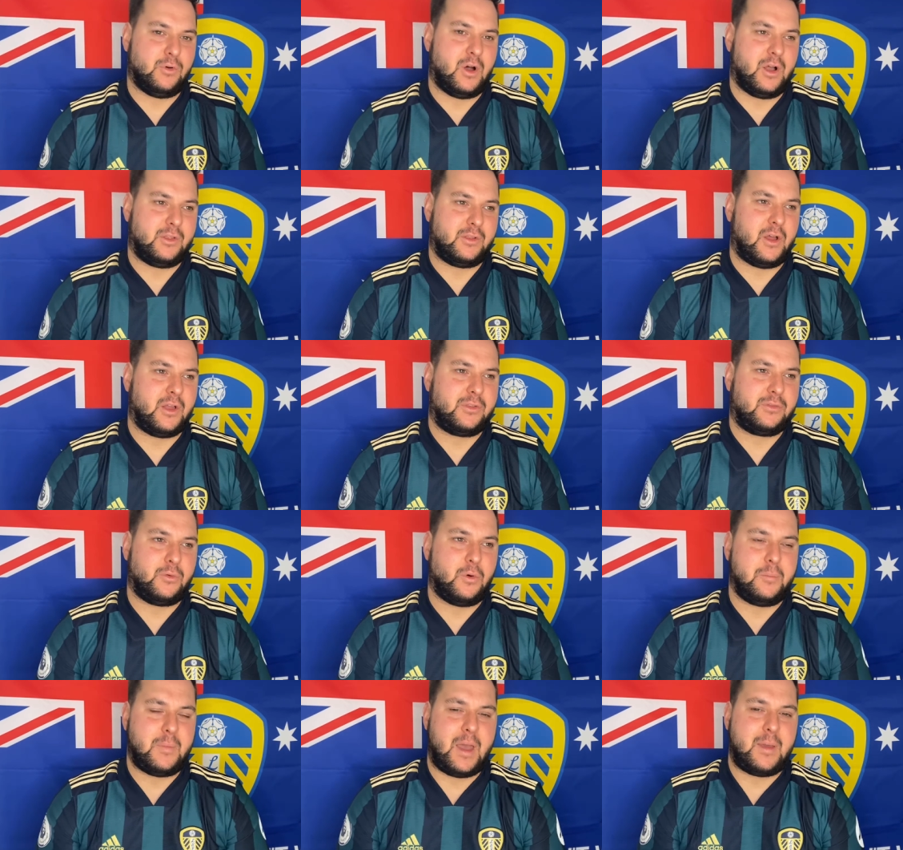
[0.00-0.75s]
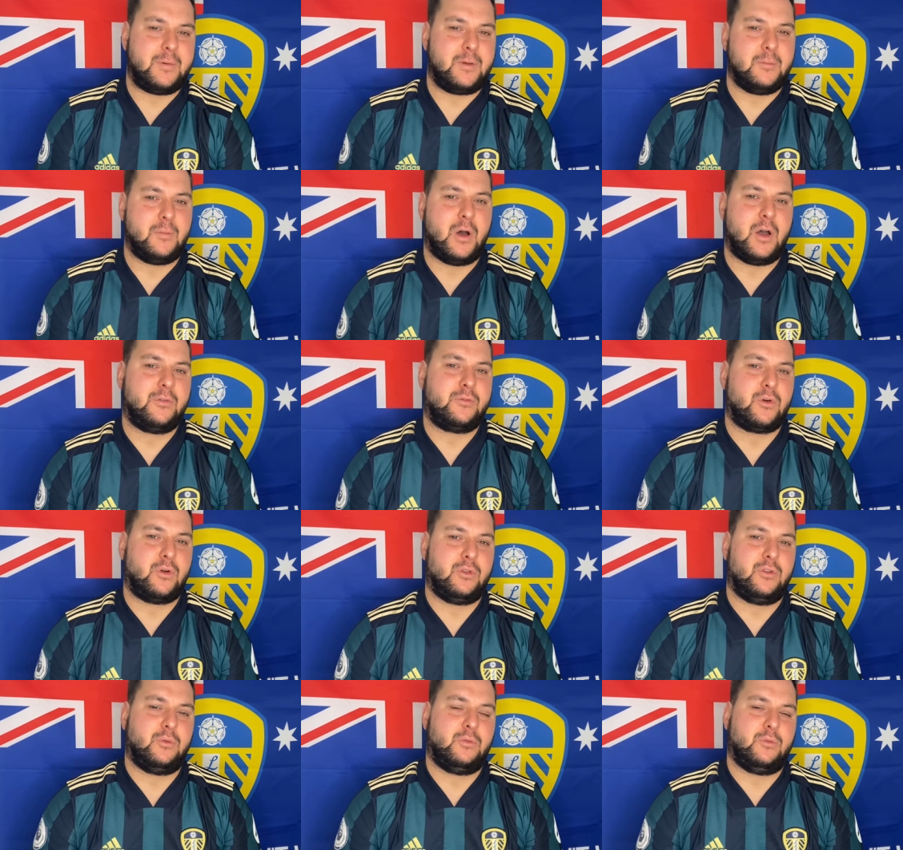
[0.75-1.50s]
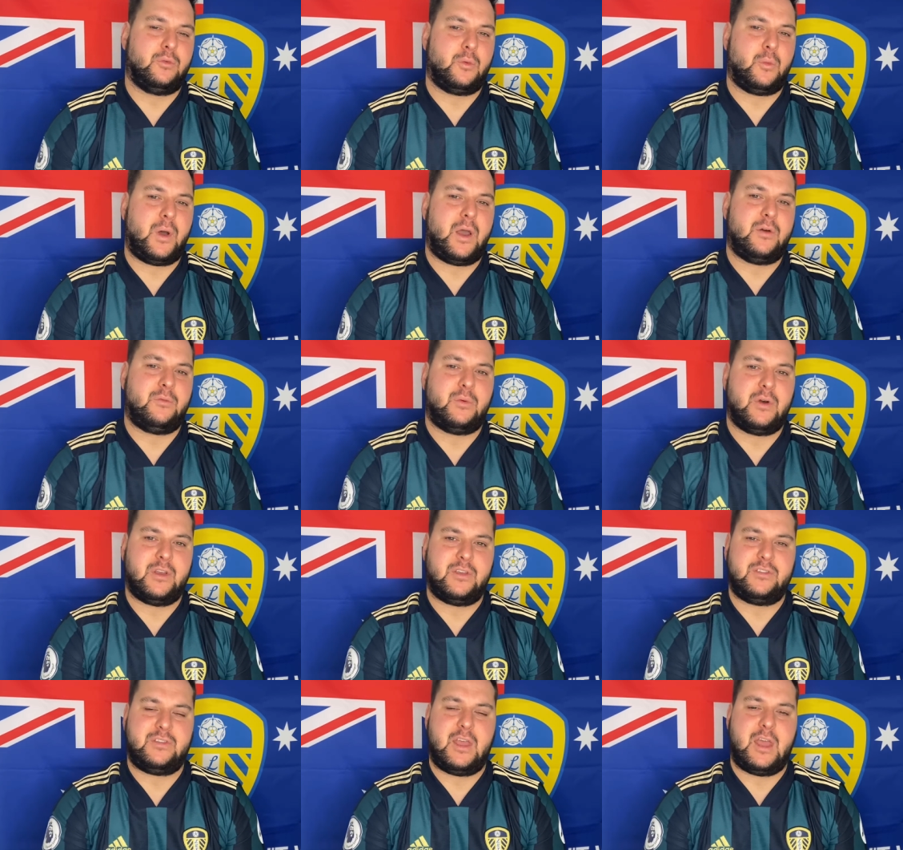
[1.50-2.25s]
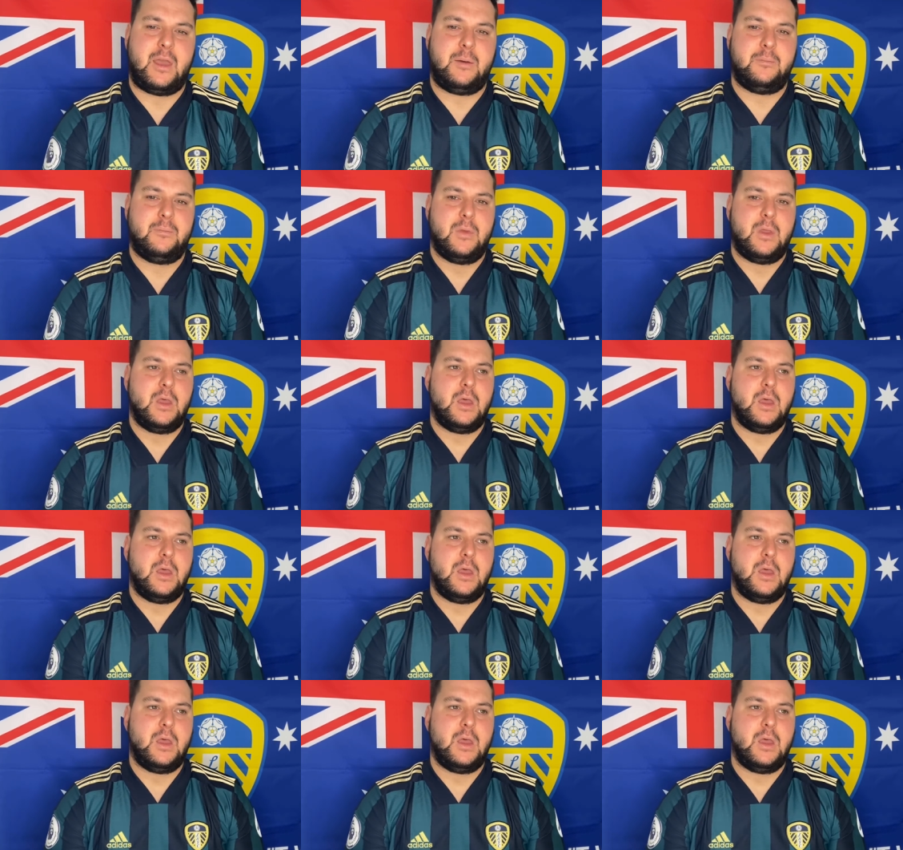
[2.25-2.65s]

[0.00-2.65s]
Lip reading: I thought maybe it might have gone the way of West Ham.